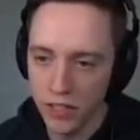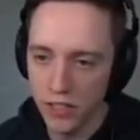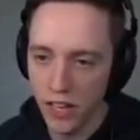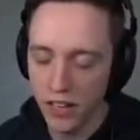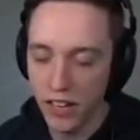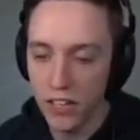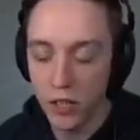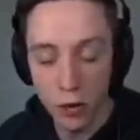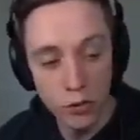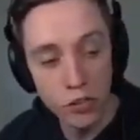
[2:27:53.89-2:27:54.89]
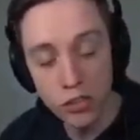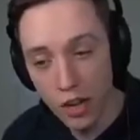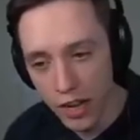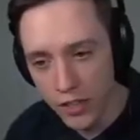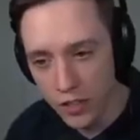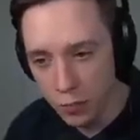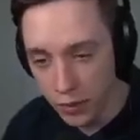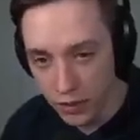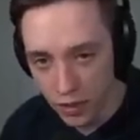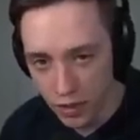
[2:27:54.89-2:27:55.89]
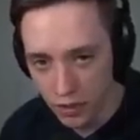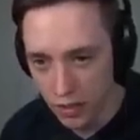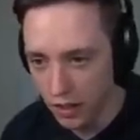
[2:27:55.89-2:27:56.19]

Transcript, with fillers: is that they don't slice the pizza